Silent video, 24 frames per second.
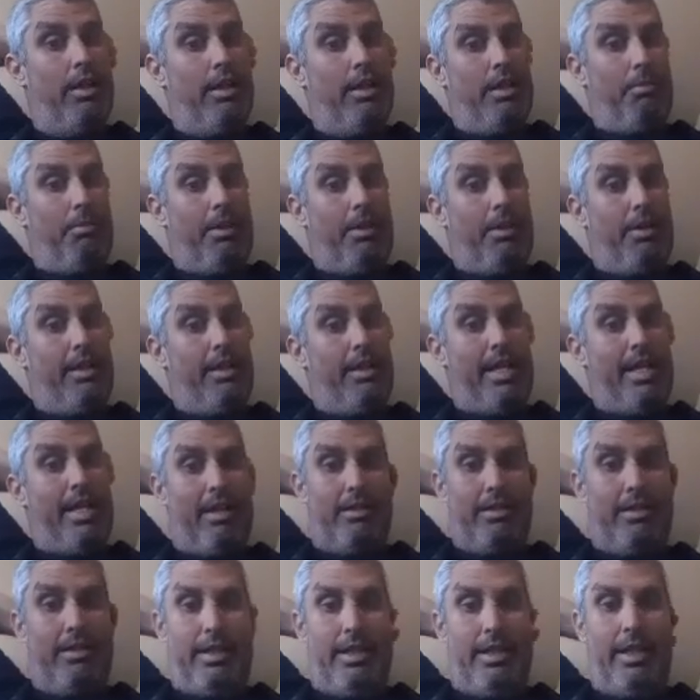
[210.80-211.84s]
pretty
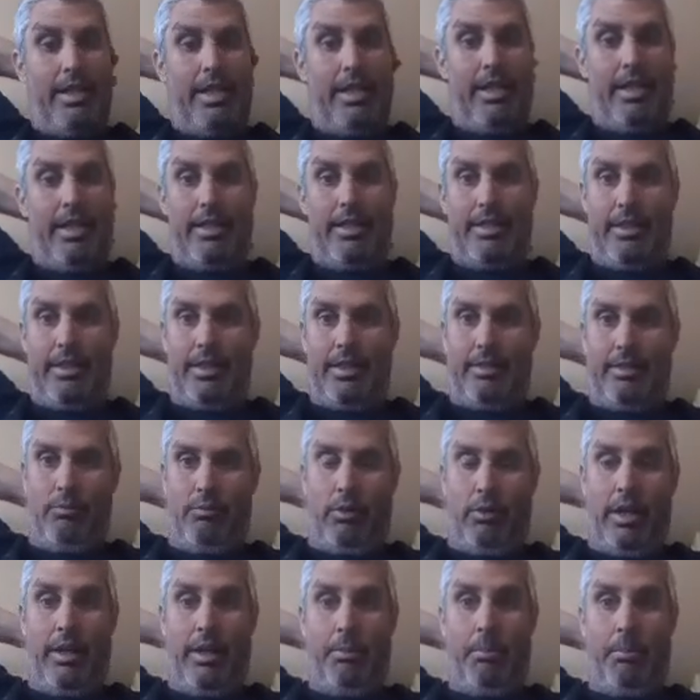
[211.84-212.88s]
talented kids and
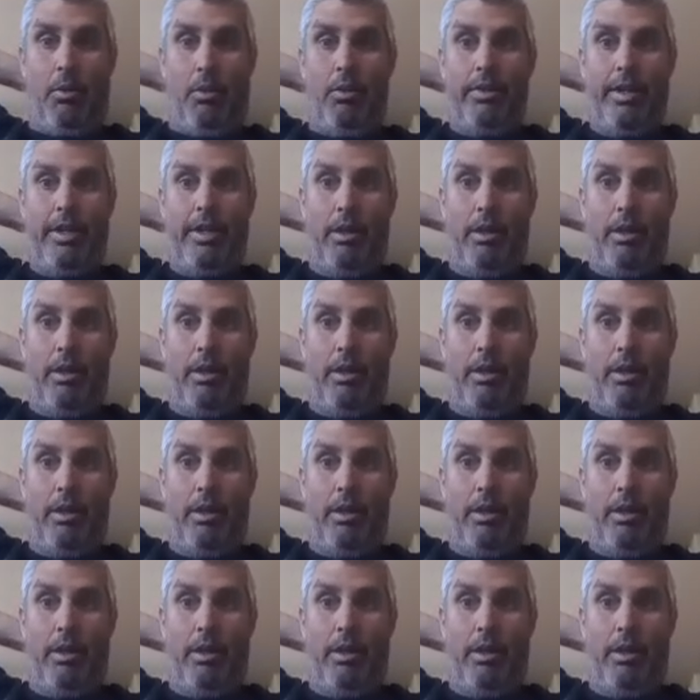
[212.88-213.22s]
can both